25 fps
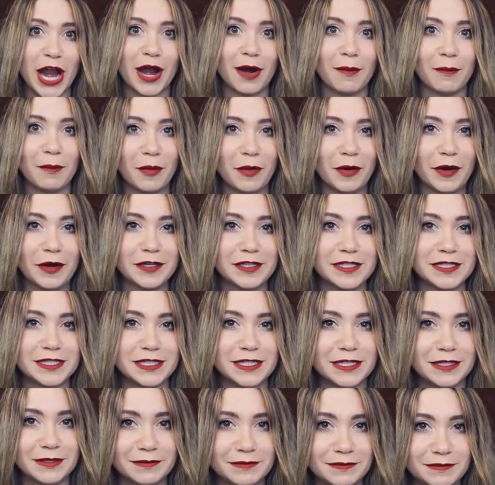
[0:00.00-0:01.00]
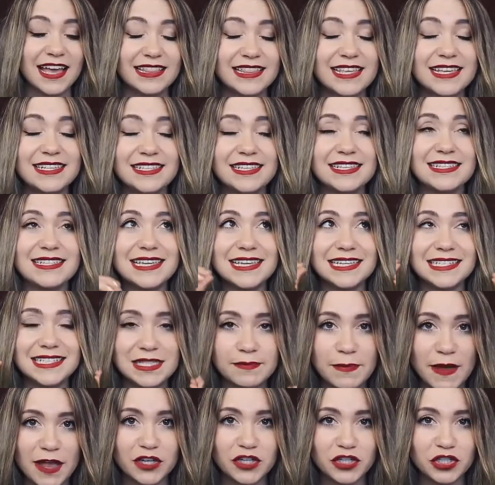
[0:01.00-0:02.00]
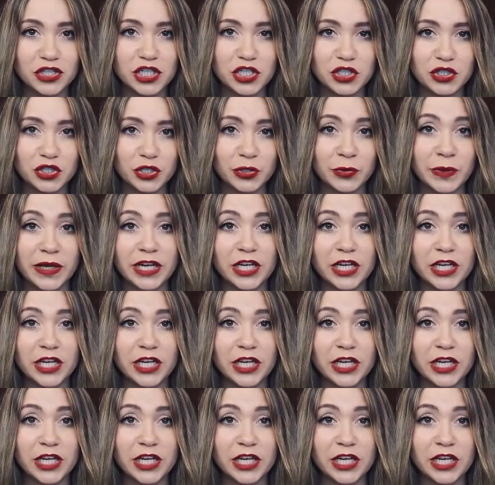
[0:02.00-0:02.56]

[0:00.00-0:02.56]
airports. This is especially true